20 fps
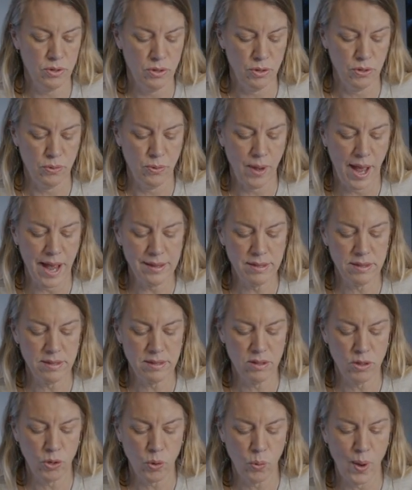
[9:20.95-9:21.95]
to
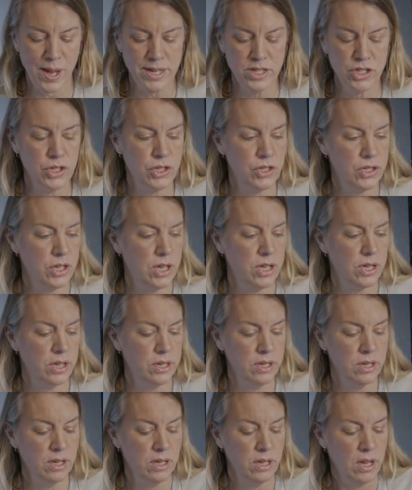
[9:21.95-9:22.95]
answer the
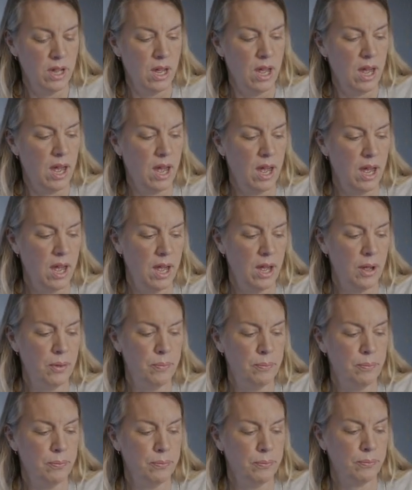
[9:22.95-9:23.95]
question,
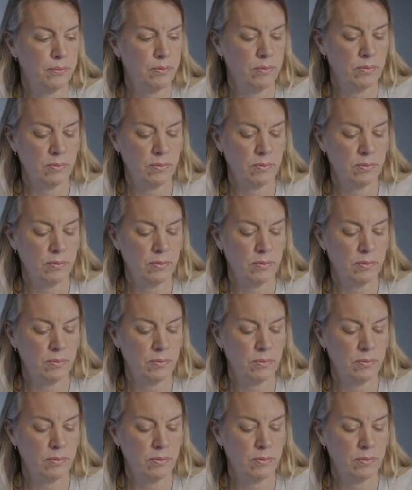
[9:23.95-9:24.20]
can